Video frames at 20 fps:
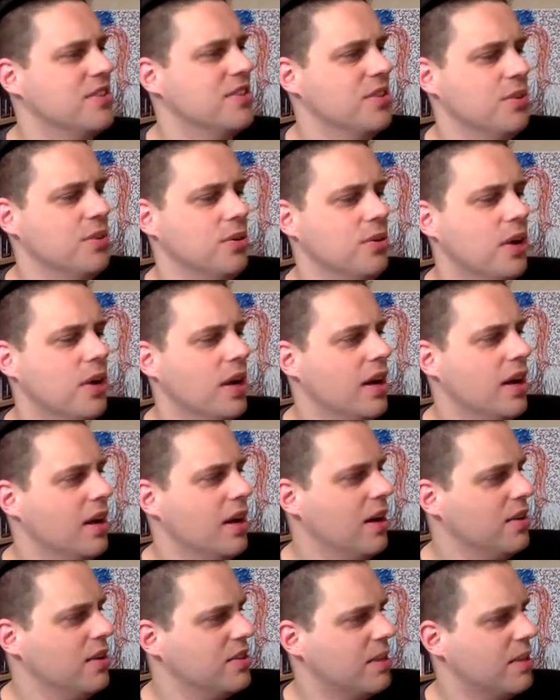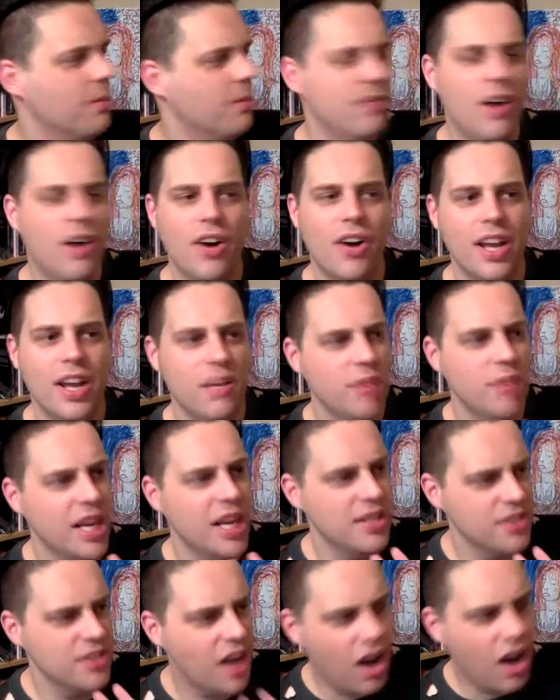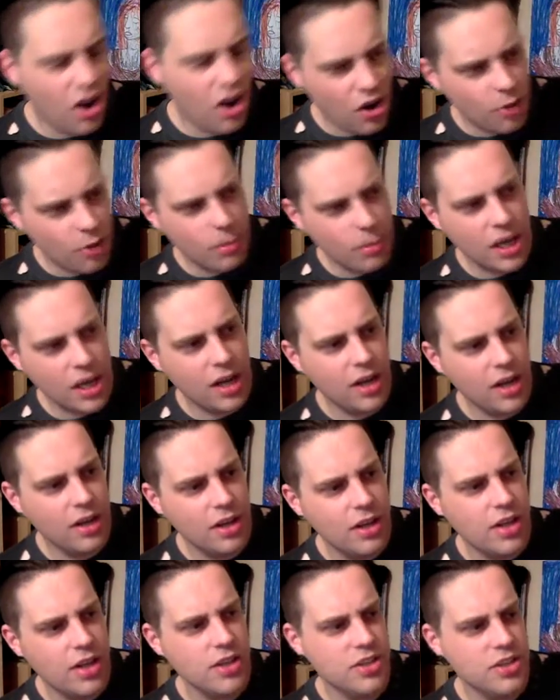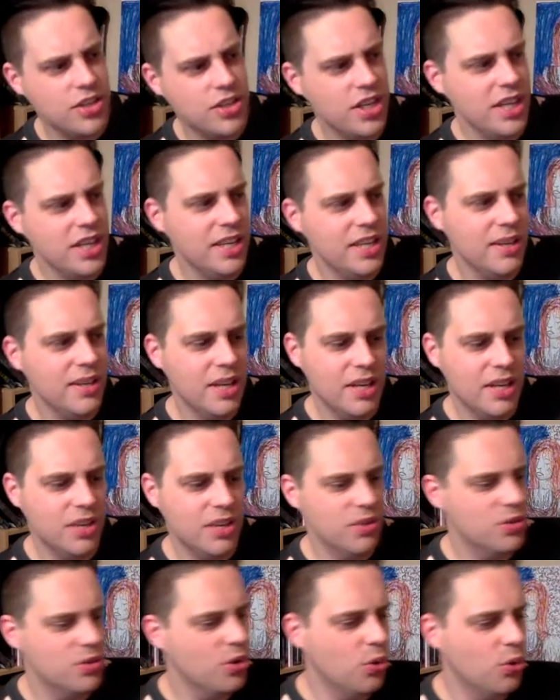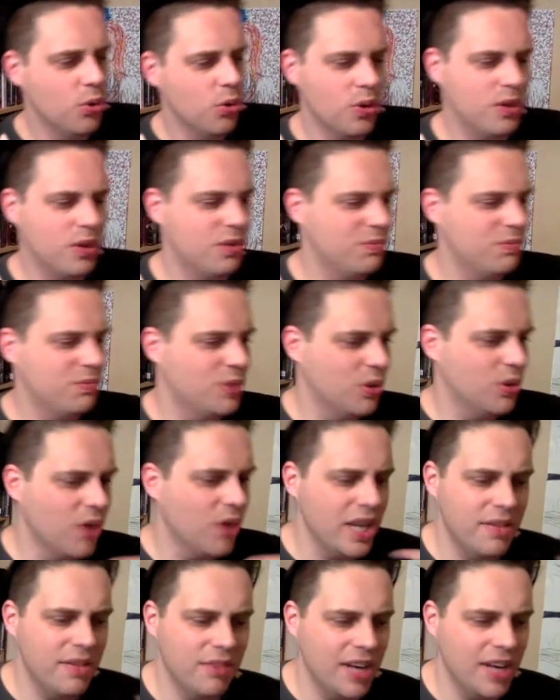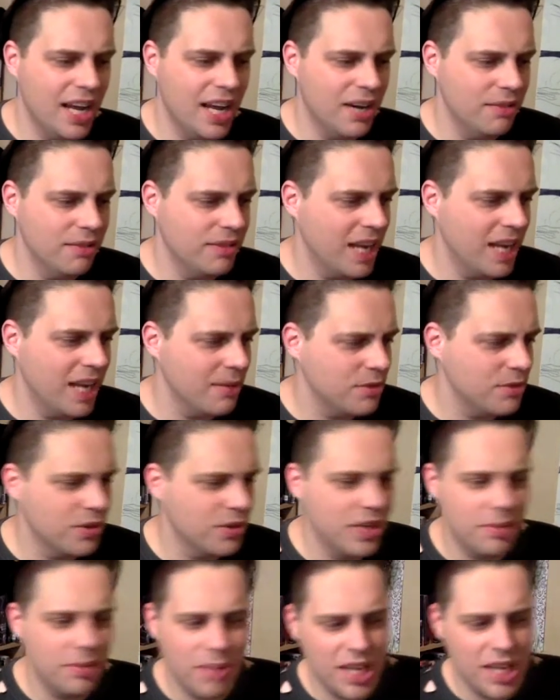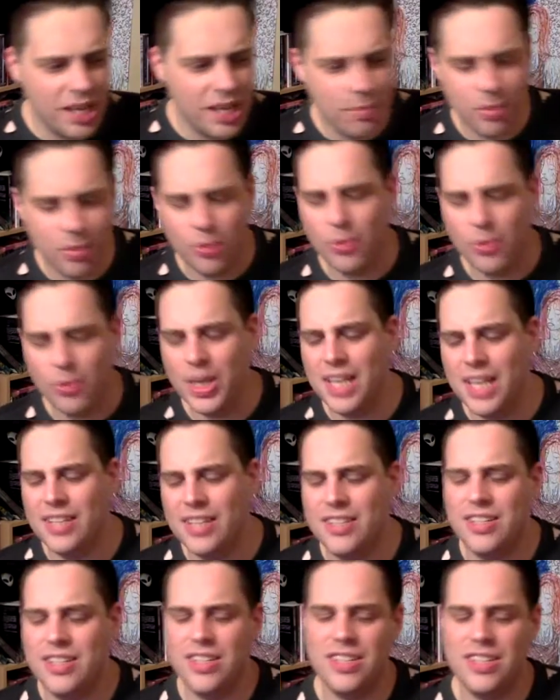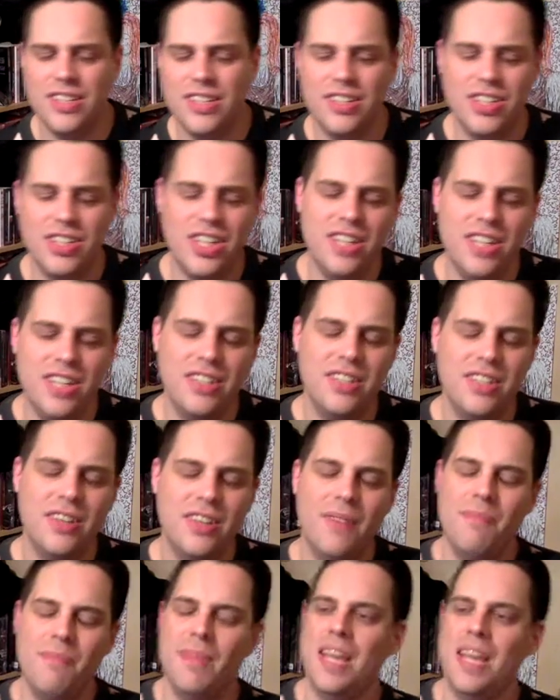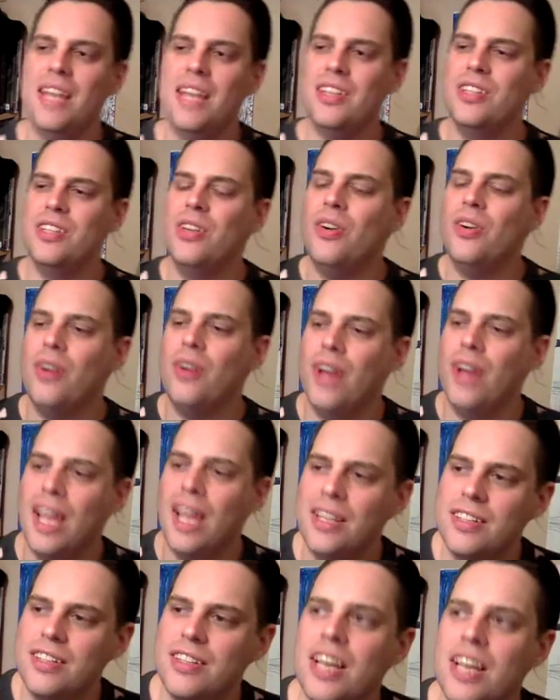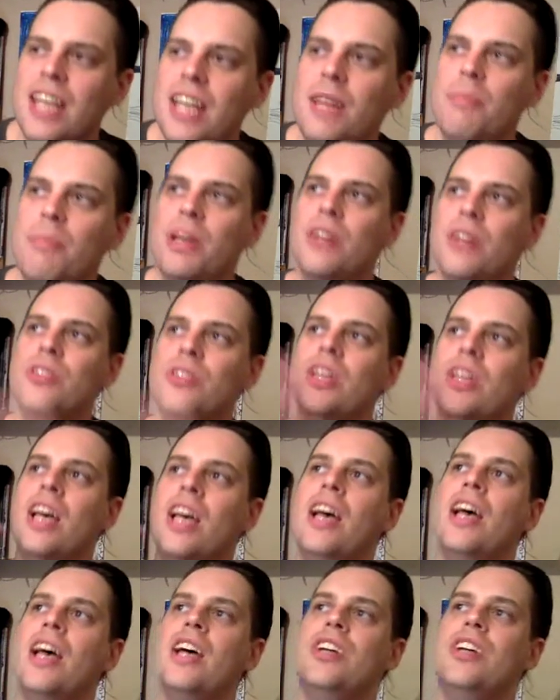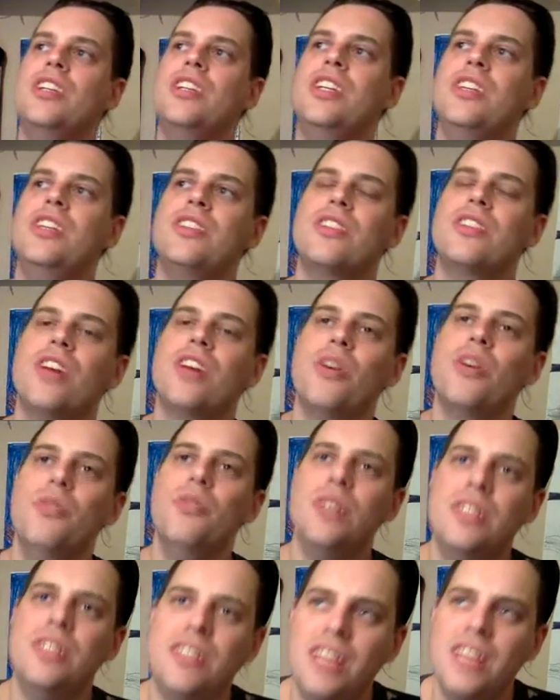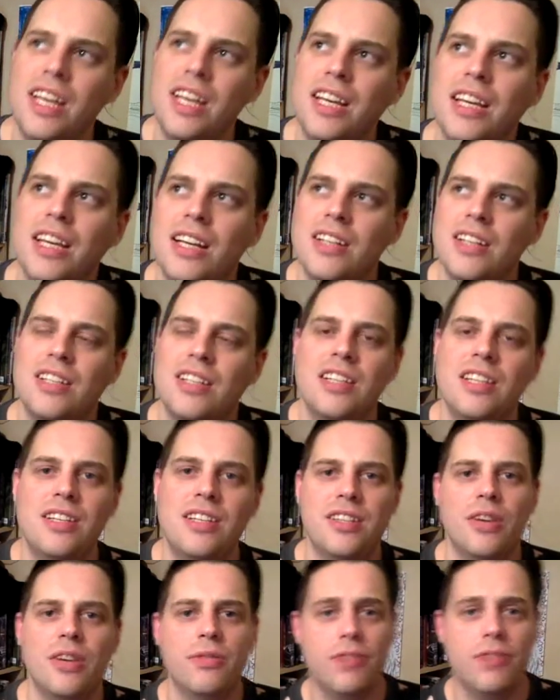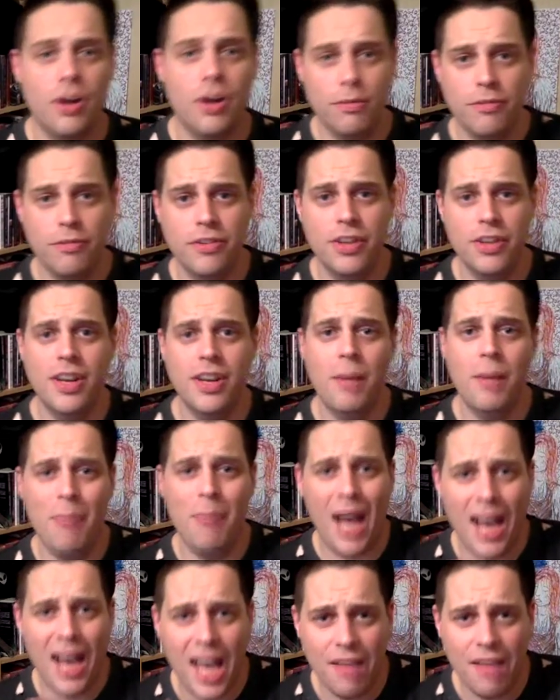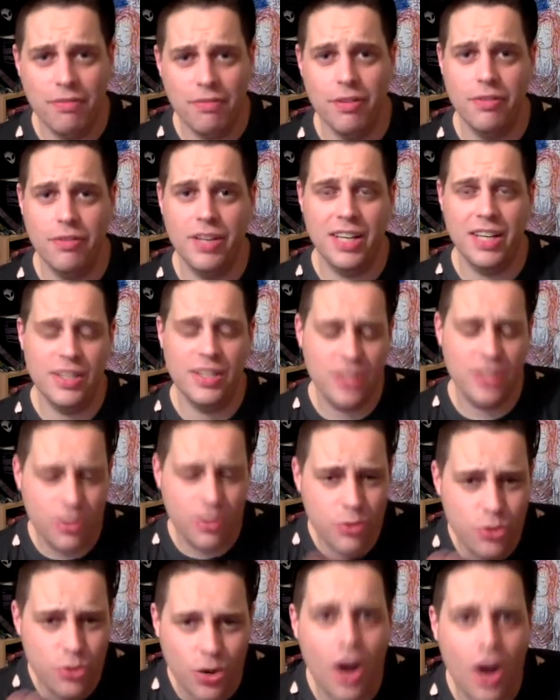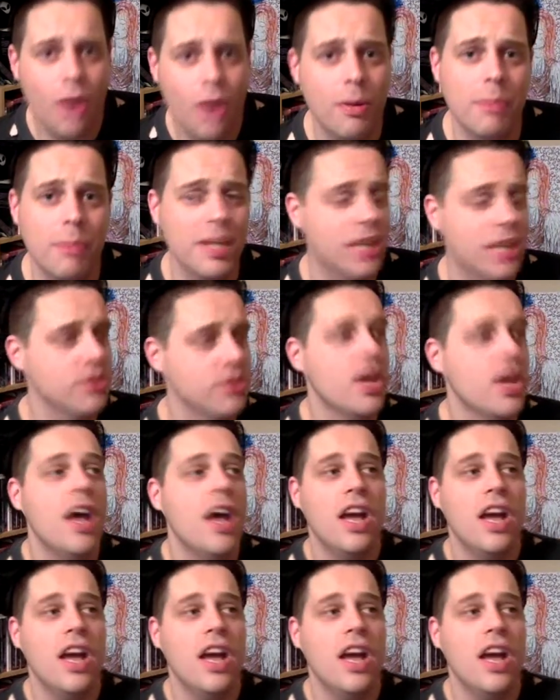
to some of Iron Man's armor. She can talk Kraven out of capturing people. It's not entertaining because she's so ridiculously self-confident about everything. There's no drama because